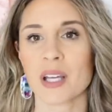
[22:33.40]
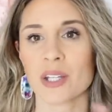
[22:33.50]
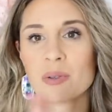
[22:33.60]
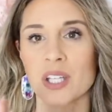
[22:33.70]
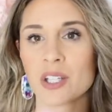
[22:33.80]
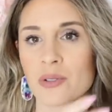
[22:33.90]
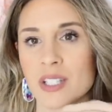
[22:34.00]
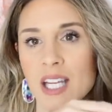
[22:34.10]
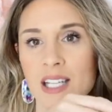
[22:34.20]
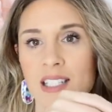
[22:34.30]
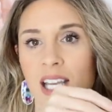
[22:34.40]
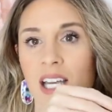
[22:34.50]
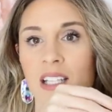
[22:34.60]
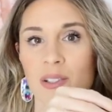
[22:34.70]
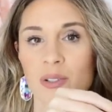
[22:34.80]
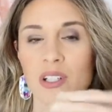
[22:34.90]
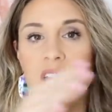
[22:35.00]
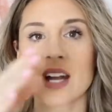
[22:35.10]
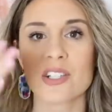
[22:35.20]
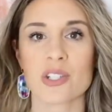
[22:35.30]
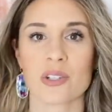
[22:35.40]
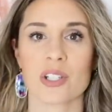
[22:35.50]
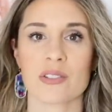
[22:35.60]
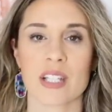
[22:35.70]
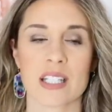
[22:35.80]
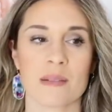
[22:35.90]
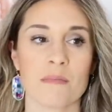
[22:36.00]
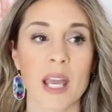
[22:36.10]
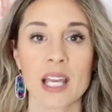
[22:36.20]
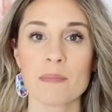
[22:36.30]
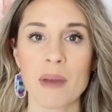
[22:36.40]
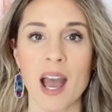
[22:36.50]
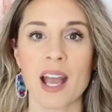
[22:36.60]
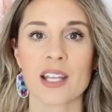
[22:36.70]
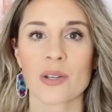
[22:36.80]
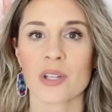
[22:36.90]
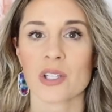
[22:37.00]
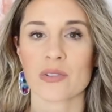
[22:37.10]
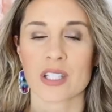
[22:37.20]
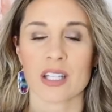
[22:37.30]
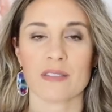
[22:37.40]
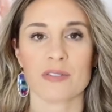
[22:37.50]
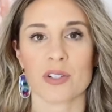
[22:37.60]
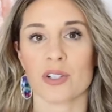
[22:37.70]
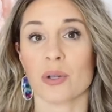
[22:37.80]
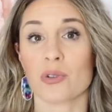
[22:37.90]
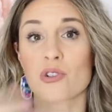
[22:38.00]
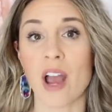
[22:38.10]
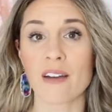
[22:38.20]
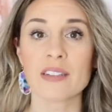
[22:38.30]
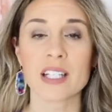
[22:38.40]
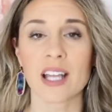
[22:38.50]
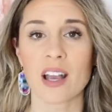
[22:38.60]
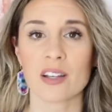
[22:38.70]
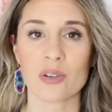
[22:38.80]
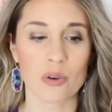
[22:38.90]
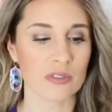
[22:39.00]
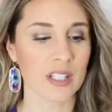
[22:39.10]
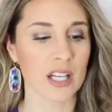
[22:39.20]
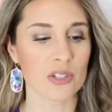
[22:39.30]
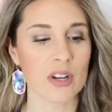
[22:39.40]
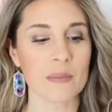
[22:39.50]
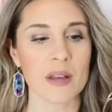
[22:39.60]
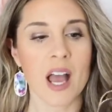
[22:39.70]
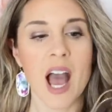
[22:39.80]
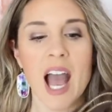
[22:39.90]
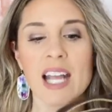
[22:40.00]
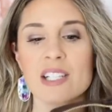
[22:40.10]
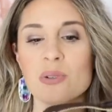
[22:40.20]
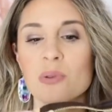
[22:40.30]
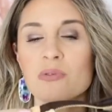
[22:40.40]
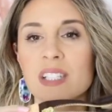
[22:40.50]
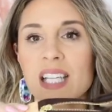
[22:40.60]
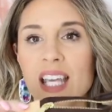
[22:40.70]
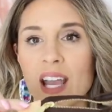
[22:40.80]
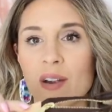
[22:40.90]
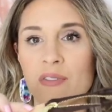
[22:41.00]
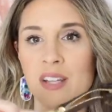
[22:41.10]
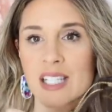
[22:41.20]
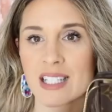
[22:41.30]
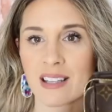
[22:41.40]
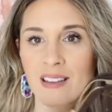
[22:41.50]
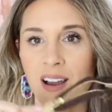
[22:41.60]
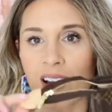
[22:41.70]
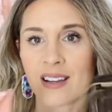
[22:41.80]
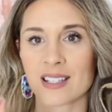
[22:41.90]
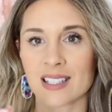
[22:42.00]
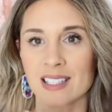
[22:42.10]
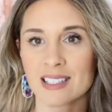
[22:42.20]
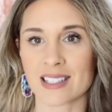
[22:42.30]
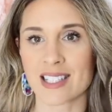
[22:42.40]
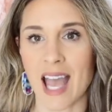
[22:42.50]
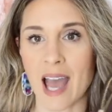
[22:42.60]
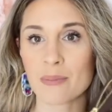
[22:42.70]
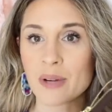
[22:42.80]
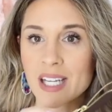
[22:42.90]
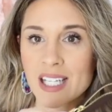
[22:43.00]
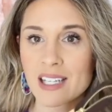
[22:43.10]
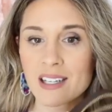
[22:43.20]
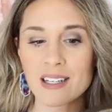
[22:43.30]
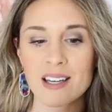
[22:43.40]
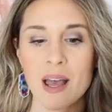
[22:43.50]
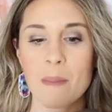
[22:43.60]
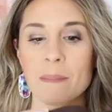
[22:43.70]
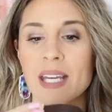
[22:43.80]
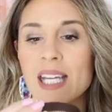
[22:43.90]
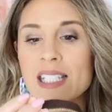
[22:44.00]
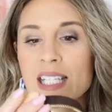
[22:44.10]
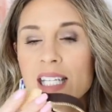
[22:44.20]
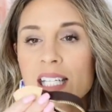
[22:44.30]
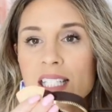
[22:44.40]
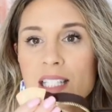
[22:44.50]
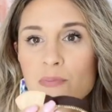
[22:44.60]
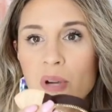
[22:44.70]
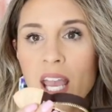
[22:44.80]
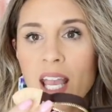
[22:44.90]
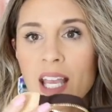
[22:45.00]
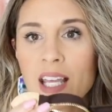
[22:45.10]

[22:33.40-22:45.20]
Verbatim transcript: You can use it as like a little clutch, you can use it as a makeup bag, you can use it if you're, you know, traveling like on an overnight trip. I don't really care for this long little tab right here, but I did spray